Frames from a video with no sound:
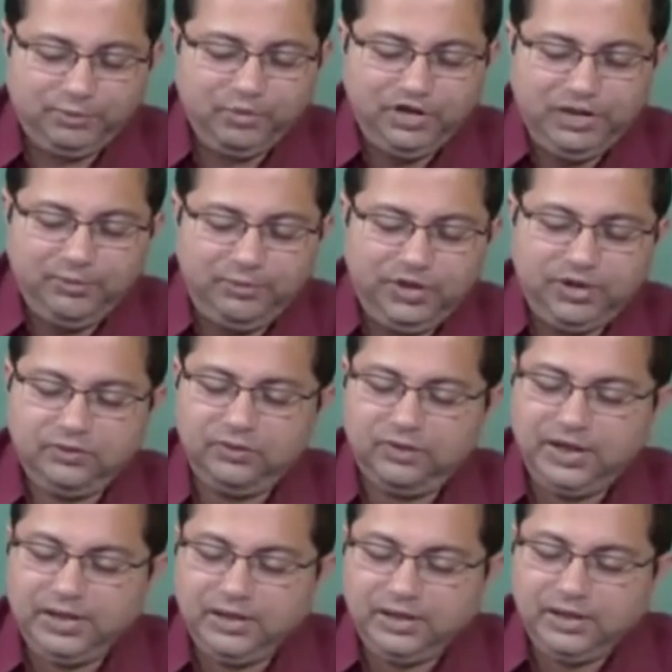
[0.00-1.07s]
uh, ammonium
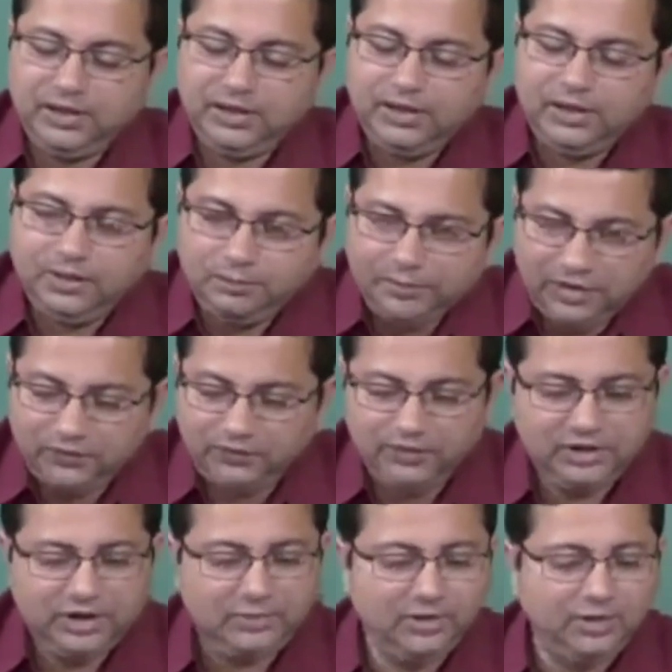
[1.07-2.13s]
perchlorate
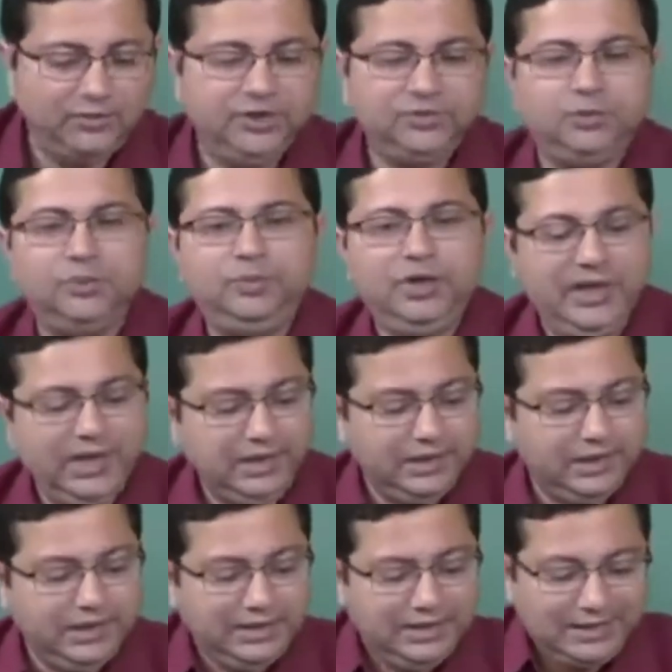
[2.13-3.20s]
mixed with a double base
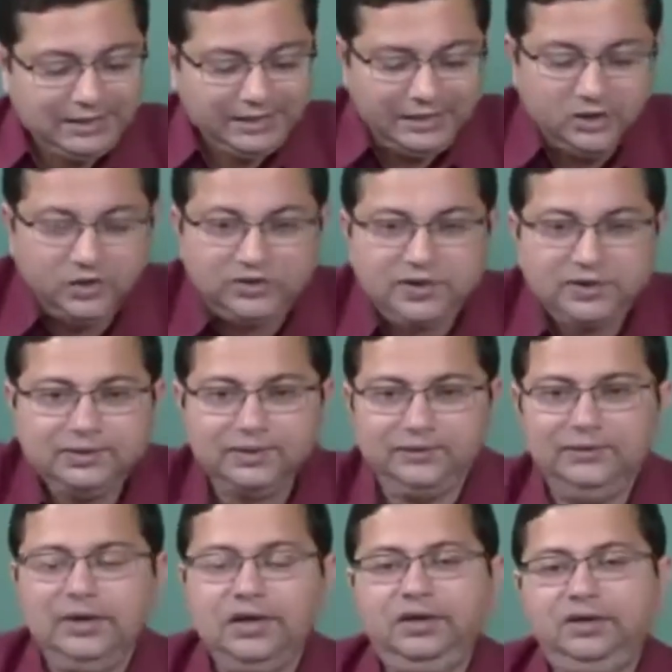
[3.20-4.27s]
propellant reduces
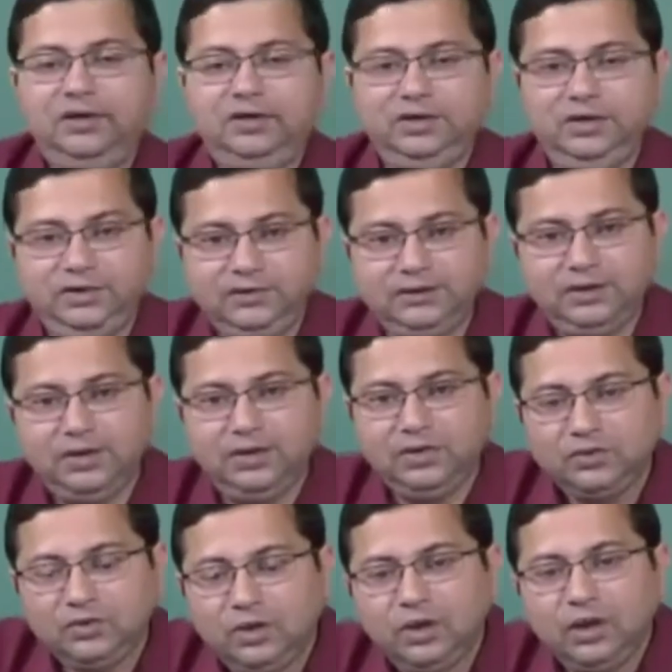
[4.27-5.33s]
the fuel richness.
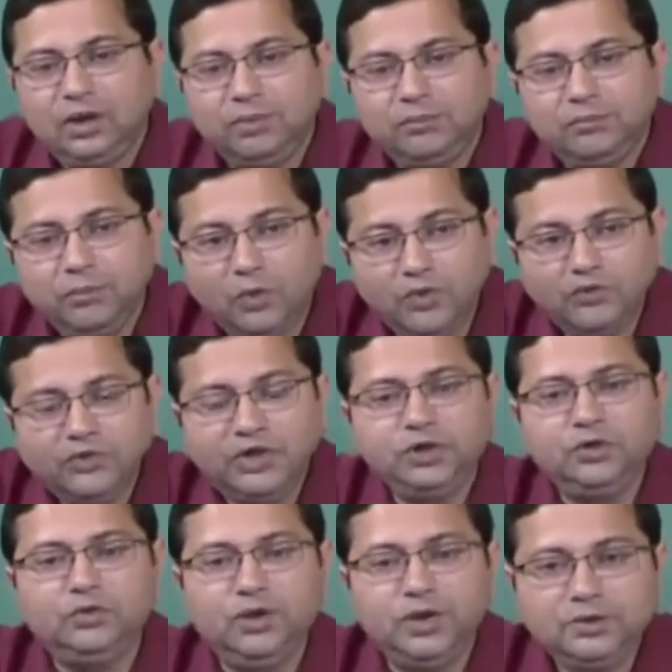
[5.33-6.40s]
So,
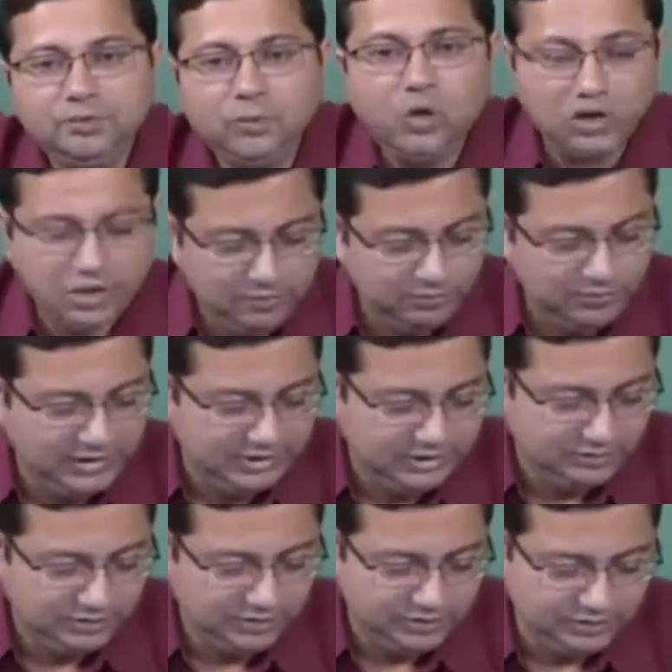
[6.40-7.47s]
moves it towards more
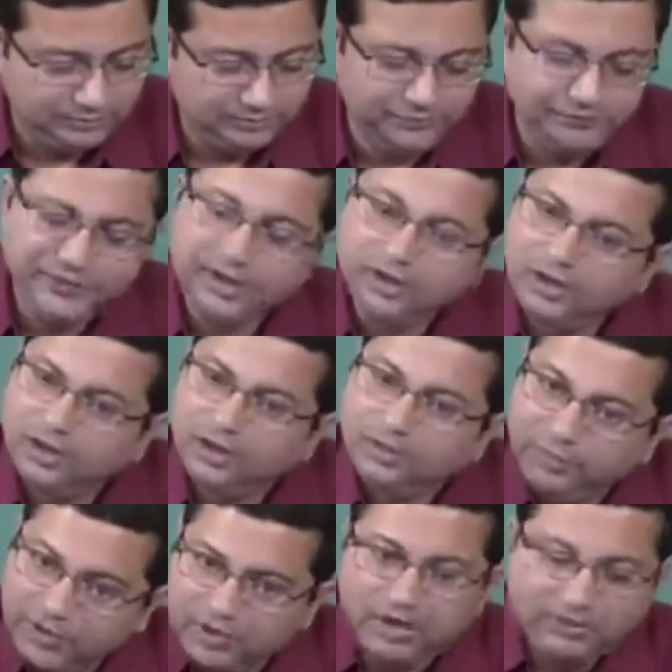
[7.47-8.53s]
complete combustion.
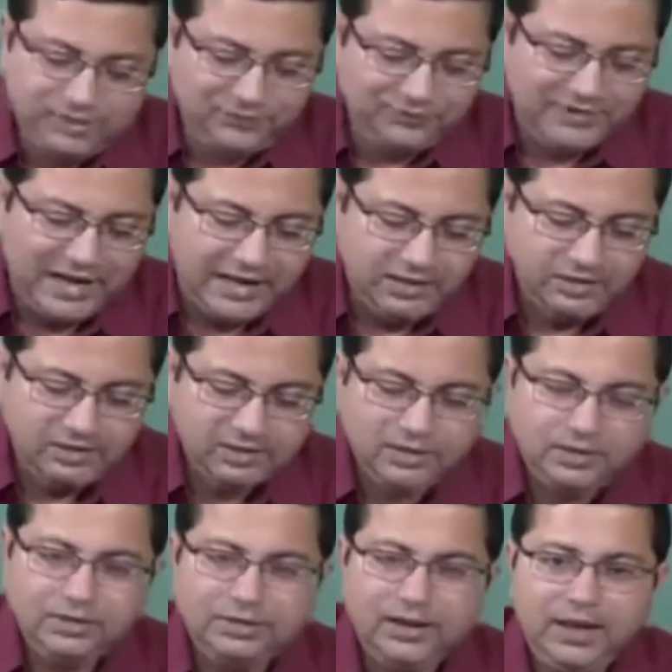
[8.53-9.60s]
Because of that,
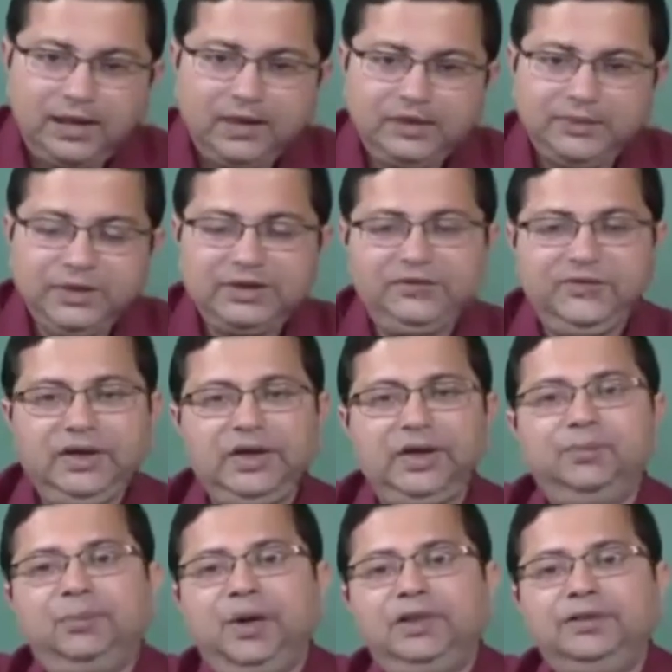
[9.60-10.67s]
the
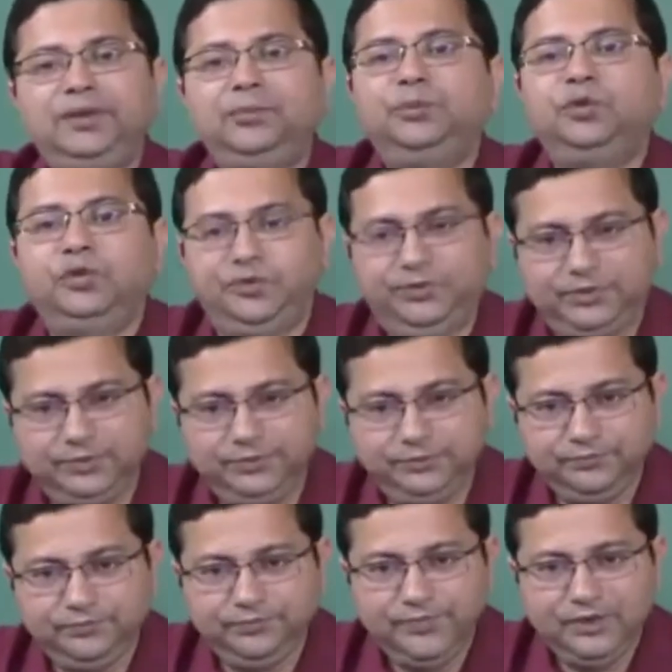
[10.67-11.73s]
specific impulse
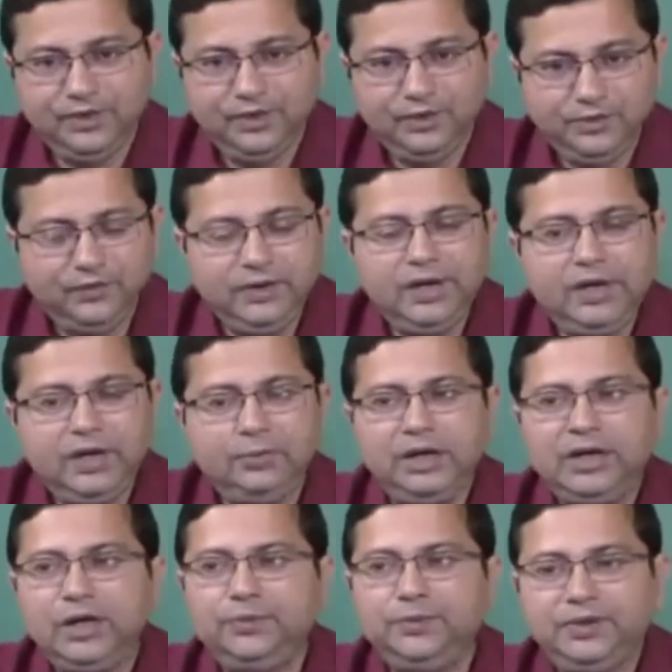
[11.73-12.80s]
improves. So, we get
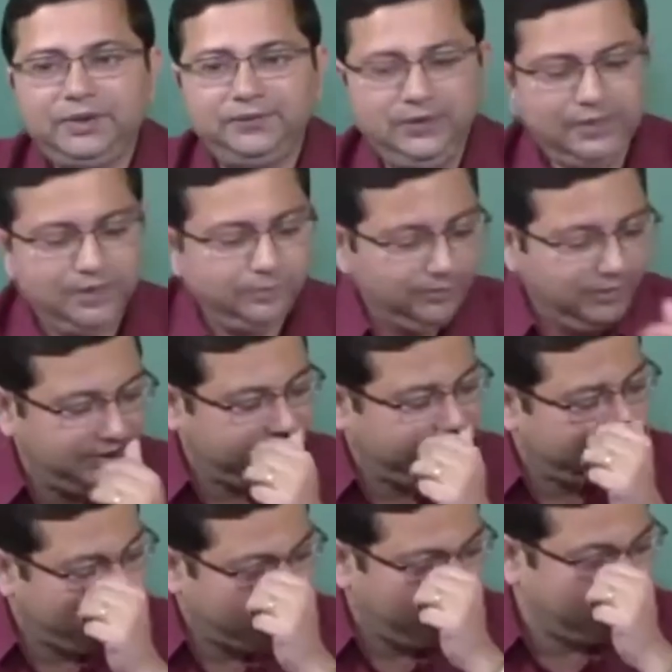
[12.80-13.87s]
a better specific
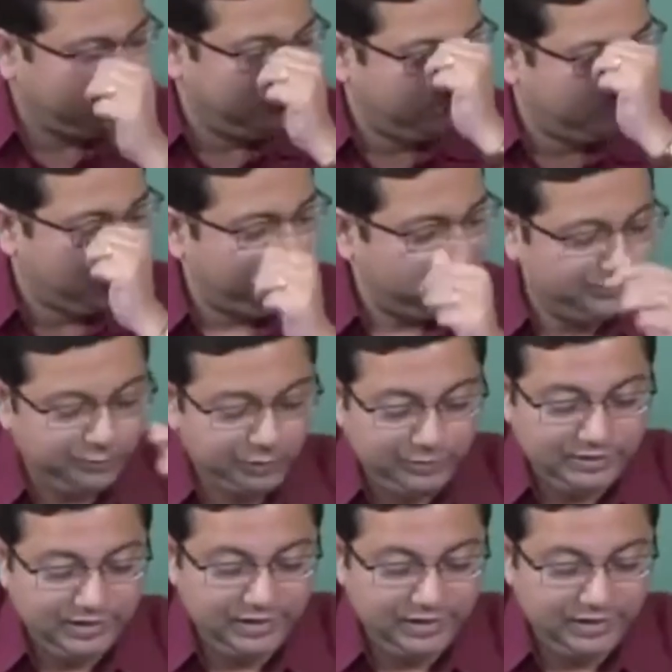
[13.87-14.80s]
impulse with this type of